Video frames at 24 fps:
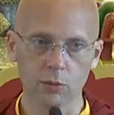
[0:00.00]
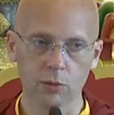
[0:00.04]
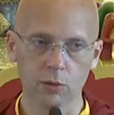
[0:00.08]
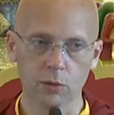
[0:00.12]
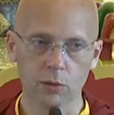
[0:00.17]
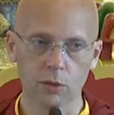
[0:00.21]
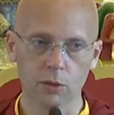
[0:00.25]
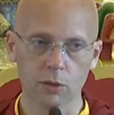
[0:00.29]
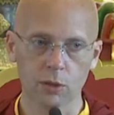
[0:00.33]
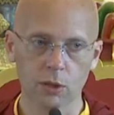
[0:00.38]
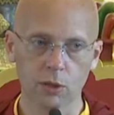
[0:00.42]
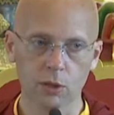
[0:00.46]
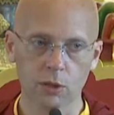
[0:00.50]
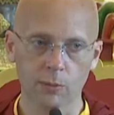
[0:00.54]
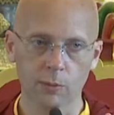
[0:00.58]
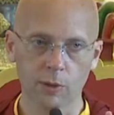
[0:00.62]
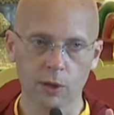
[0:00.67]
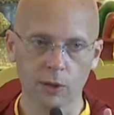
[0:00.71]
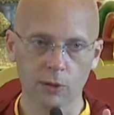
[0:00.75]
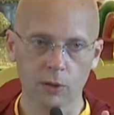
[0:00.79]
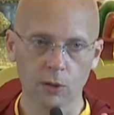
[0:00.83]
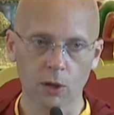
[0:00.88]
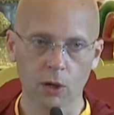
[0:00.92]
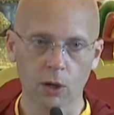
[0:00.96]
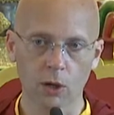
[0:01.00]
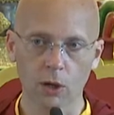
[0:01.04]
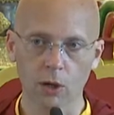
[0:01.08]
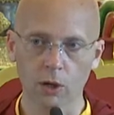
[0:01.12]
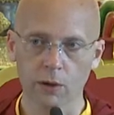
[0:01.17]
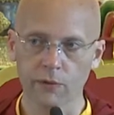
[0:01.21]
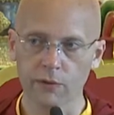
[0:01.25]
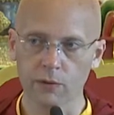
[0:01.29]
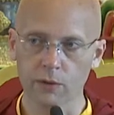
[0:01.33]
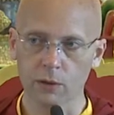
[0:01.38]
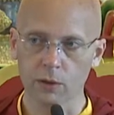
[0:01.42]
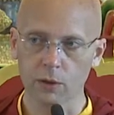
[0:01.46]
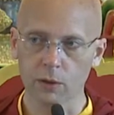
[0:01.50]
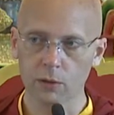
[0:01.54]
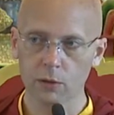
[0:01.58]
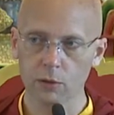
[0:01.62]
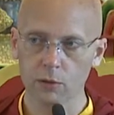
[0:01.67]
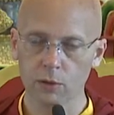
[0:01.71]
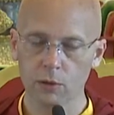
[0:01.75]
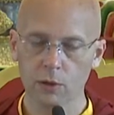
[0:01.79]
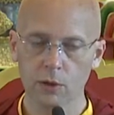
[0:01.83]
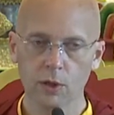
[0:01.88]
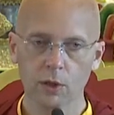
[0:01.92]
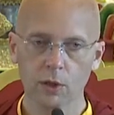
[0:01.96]
We can talk about
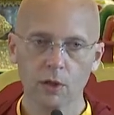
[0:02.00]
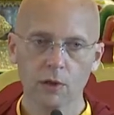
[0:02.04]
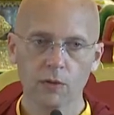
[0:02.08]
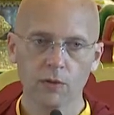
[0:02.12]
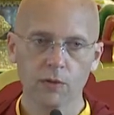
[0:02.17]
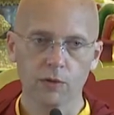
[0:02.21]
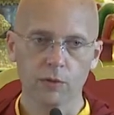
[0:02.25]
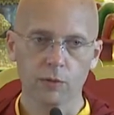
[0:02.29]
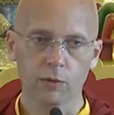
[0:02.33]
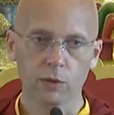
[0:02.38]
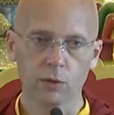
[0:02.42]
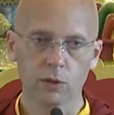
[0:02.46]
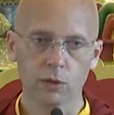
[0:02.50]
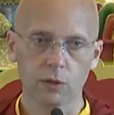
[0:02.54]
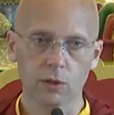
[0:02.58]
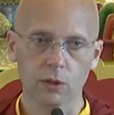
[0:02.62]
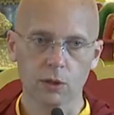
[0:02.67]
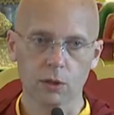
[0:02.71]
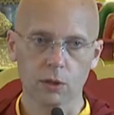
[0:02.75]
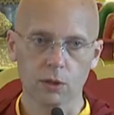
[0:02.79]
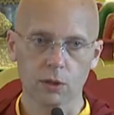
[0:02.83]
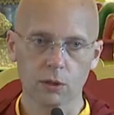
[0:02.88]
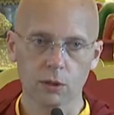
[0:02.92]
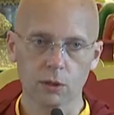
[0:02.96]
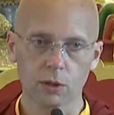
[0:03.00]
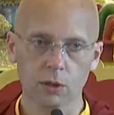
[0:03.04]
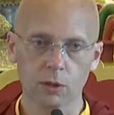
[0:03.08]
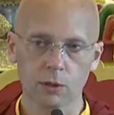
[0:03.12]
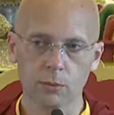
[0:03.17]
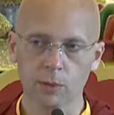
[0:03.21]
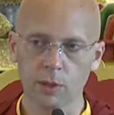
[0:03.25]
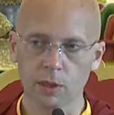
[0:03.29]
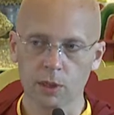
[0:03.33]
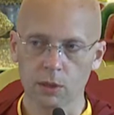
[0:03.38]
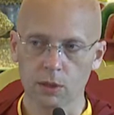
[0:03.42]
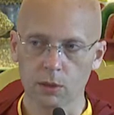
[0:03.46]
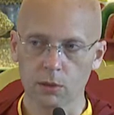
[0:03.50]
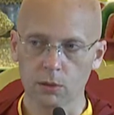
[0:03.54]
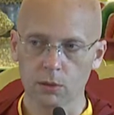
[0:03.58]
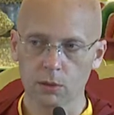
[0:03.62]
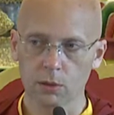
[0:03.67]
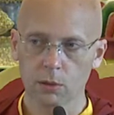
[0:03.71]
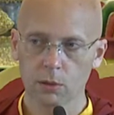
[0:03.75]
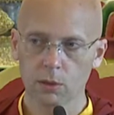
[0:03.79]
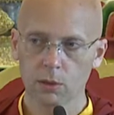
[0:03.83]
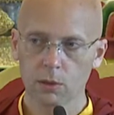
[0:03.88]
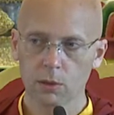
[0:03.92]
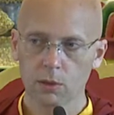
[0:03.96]
offerings, and we can talk about
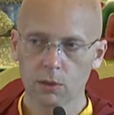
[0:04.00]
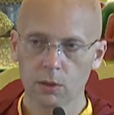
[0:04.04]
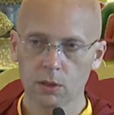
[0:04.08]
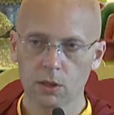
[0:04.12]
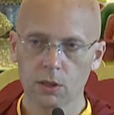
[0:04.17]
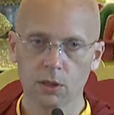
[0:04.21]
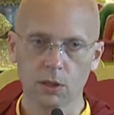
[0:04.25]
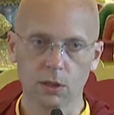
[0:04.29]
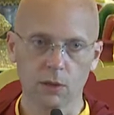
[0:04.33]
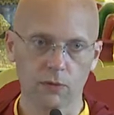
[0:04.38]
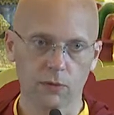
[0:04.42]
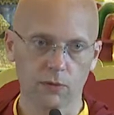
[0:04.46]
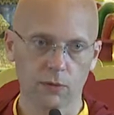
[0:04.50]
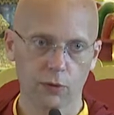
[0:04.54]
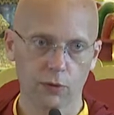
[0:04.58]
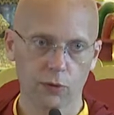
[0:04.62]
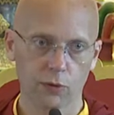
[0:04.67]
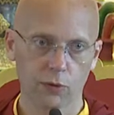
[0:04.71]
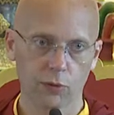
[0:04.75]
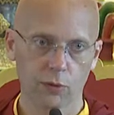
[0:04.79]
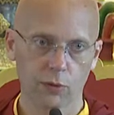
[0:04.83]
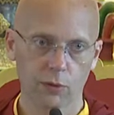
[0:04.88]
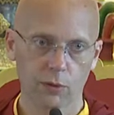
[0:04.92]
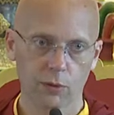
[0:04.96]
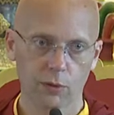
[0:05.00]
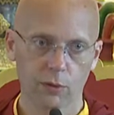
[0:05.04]
gifts.